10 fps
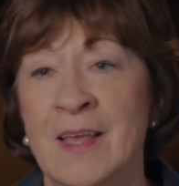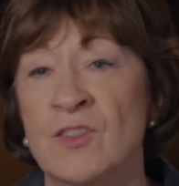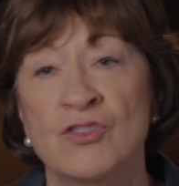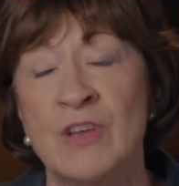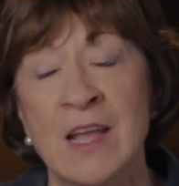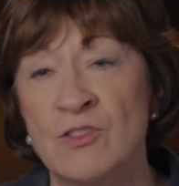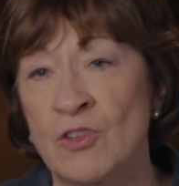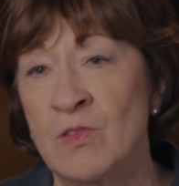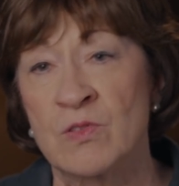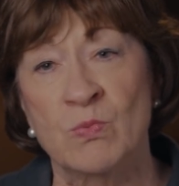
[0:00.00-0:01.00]

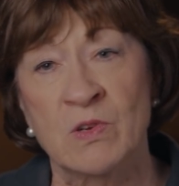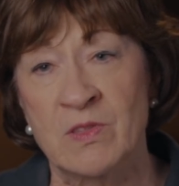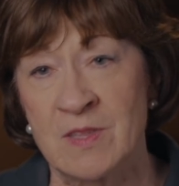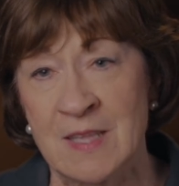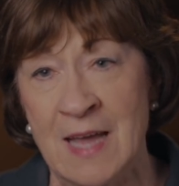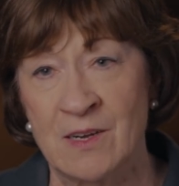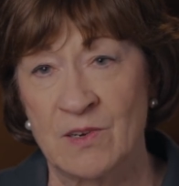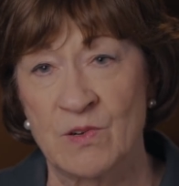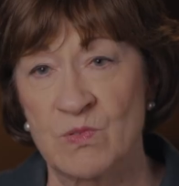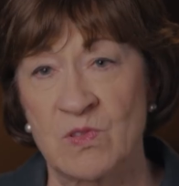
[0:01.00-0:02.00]
exchanges with
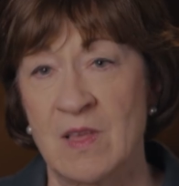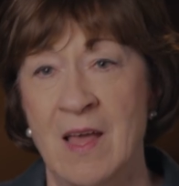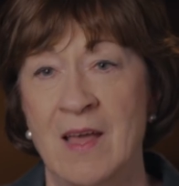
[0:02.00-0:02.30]
senators,